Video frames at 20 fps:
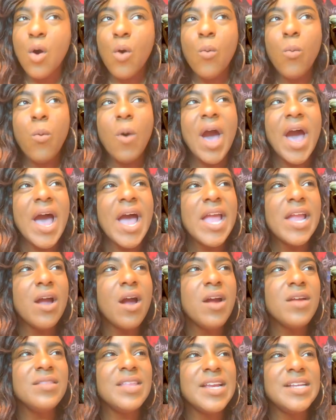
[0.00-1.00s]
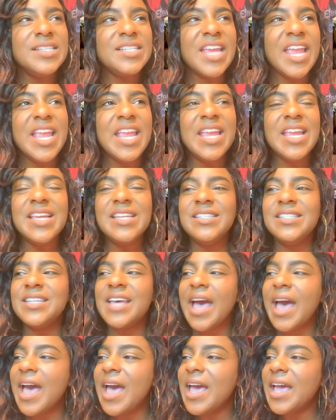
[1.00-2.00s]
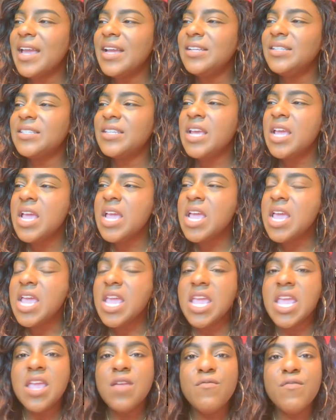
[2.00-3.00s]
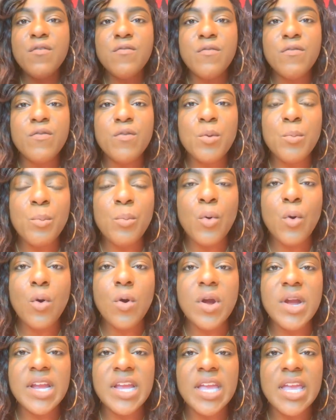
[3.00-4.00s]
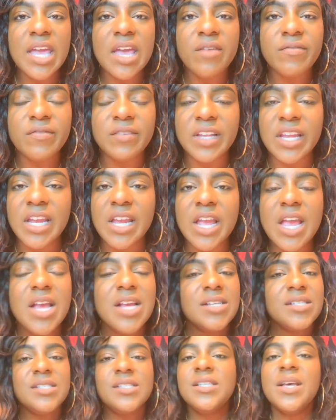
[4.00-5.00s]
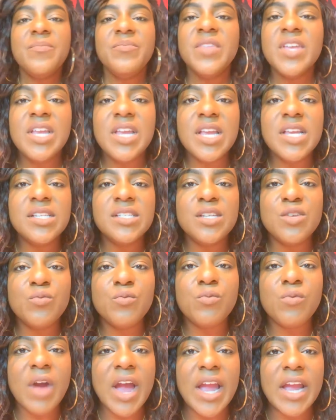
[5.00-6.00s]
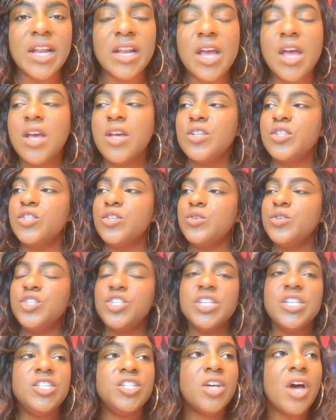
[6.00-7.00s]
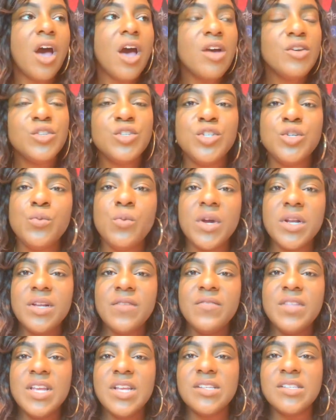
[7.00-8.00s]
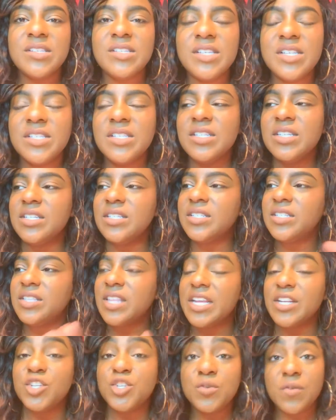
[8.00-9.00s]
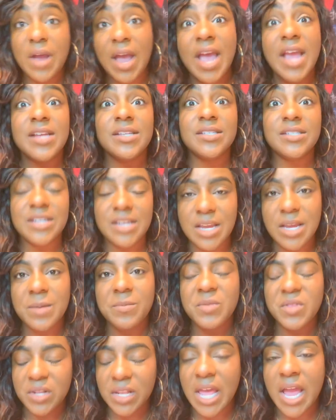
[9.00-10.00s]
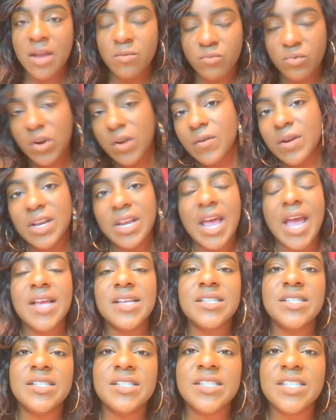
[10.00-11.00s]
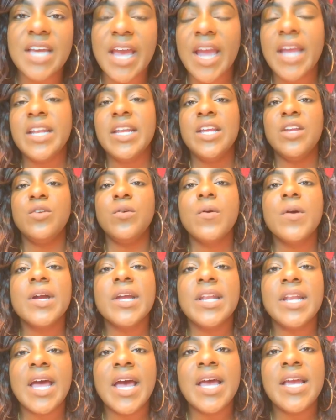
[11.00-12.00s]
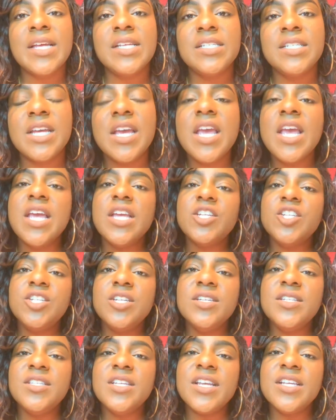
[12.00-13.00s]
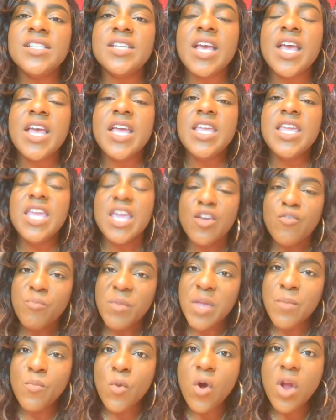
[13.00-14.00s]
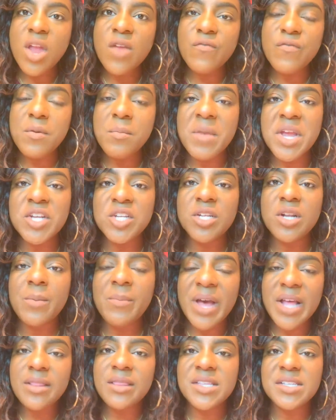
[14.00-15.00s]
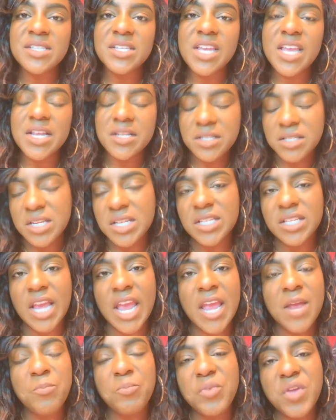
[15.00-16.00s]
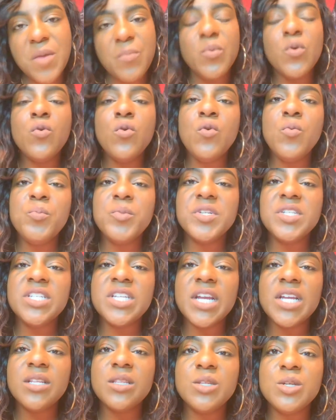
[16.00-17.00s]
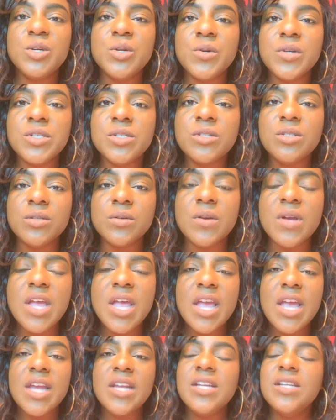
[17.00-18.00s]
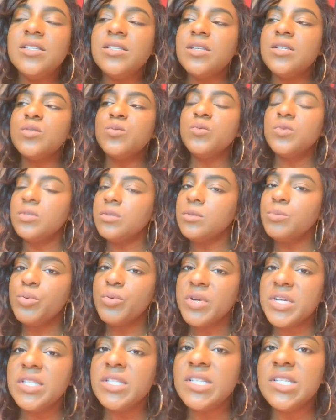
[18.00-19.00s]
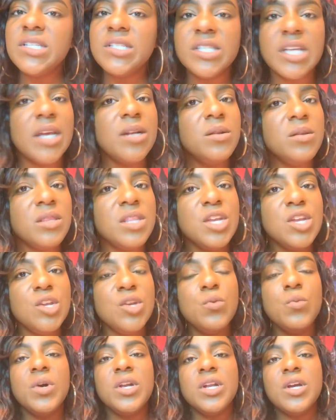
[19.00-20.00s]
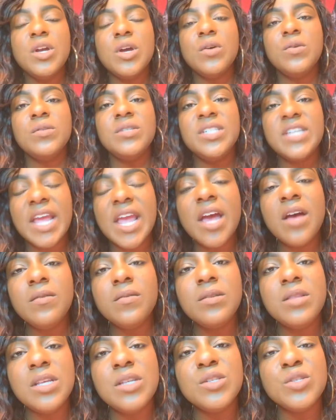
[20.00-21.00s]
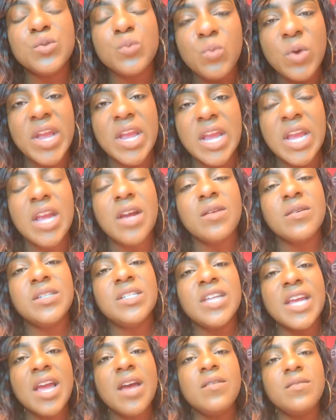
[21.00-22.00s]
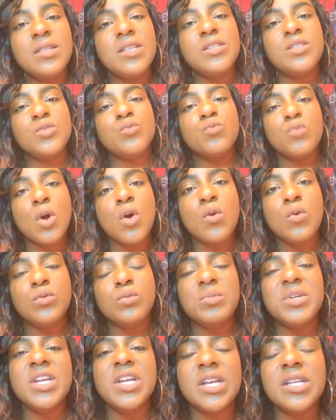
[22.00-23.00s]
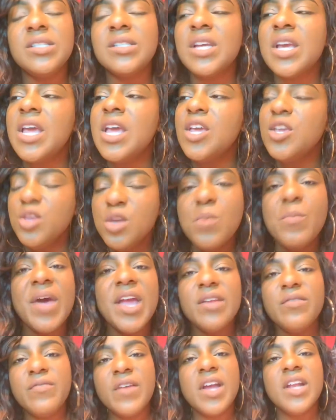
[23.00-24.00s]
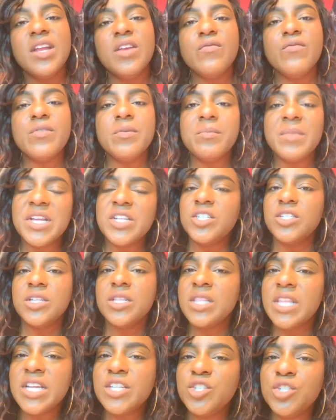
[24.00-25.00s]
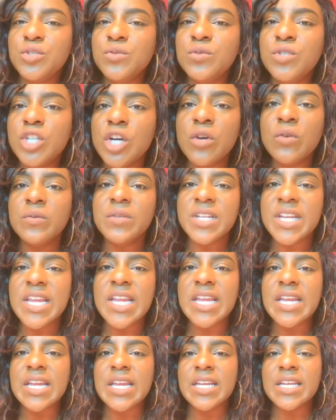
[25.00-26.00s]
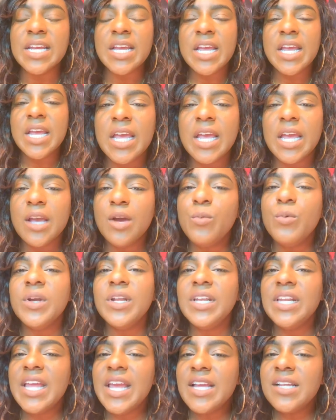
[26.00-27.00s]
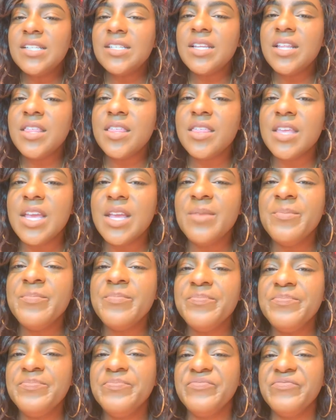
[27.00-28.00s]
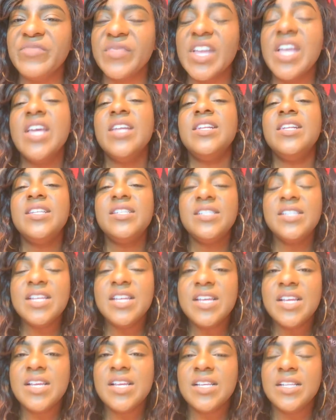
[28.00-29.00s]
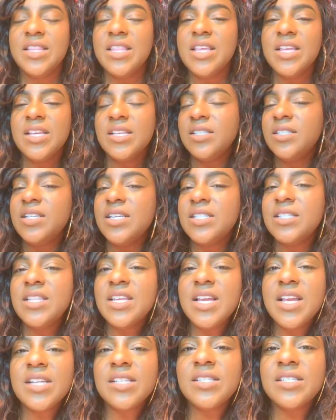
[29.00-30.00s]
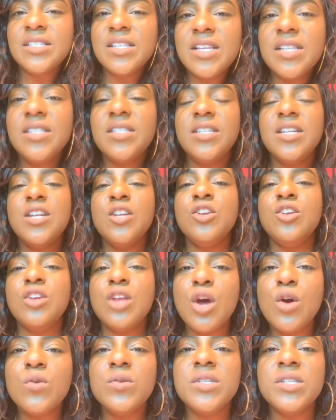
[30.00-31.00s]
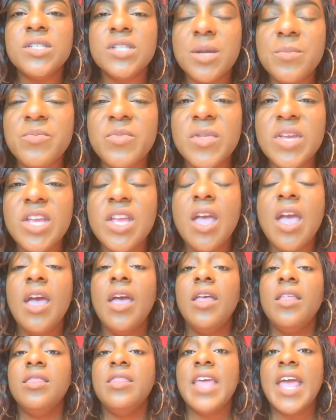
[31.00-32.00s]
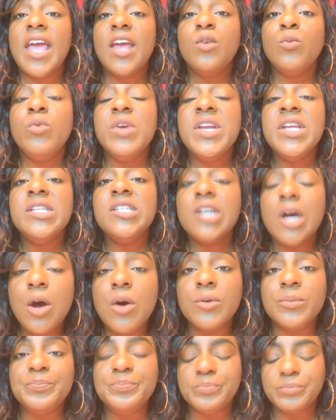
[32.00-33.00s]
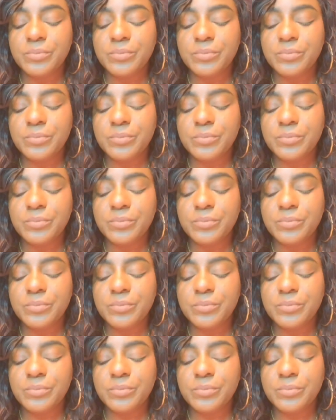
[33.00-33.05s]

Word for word: Why are they taking tithes even from poor Gelfling? something isn't right. So she talks to one of the assistants that tries to keep the library nice and tidy and organized. And she says, give me more information about the Skeksis and people who protect the crystal. And he says, well, princess, I don't think you want to go down this way or down this road because you might find information that you don't need. And we're led to think, hmm, does the, does the assistant know something that we don't?